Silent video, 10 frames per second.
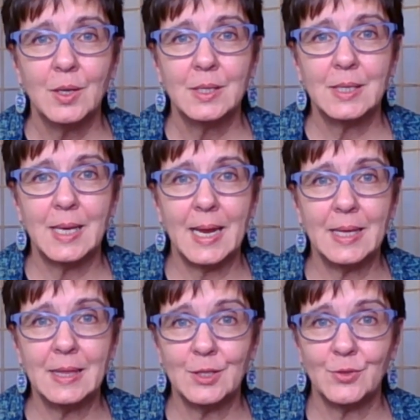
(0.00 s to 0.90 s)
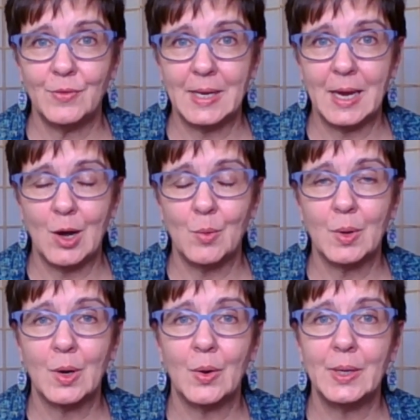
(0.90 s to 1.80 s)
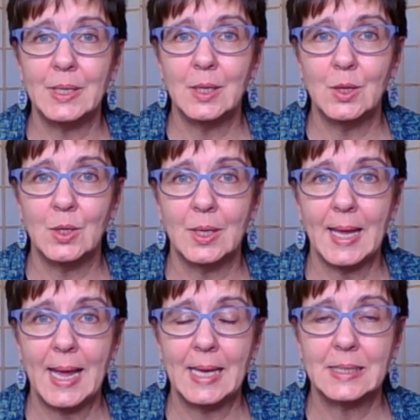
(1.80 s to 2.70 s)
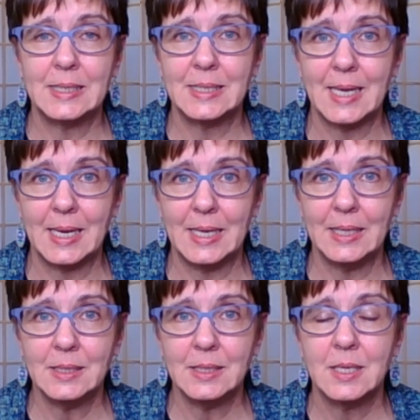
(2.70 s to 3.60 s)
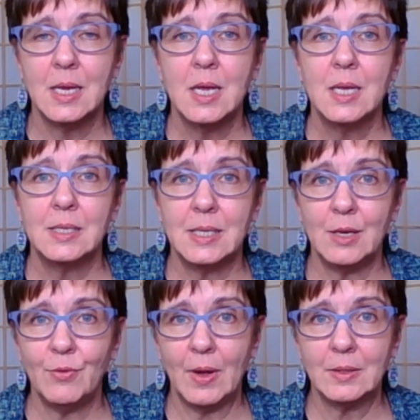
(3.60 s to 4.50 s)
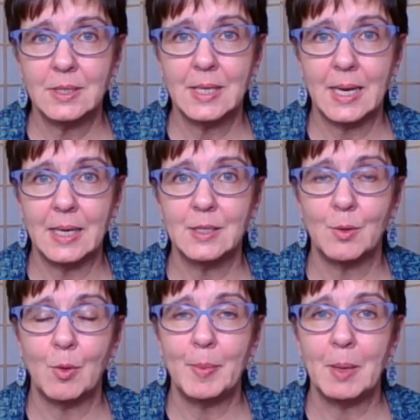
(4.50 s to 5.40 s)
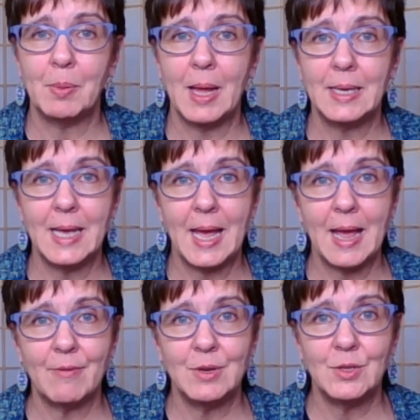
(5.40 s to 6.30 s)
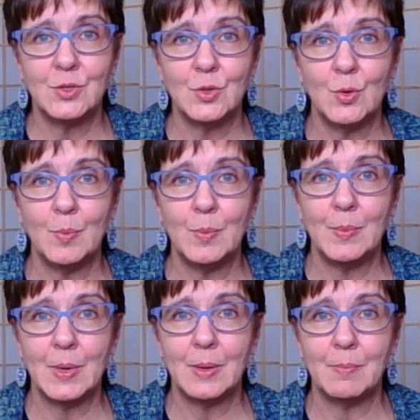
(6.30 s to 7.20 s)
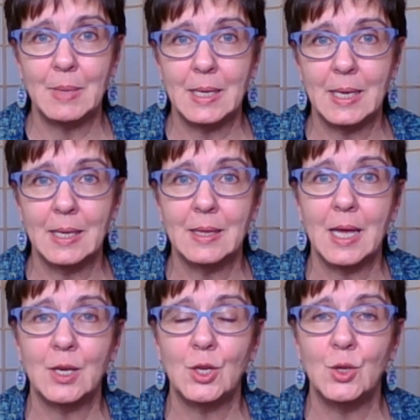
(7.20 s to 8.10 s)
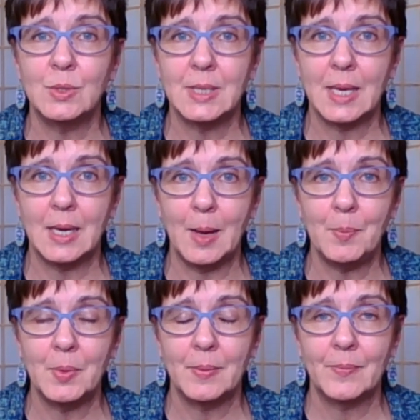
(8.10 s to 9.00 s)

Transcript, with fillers: Today in this video, we're going to look at settings, default settings that will be applied to every Zoom meeting that you set up.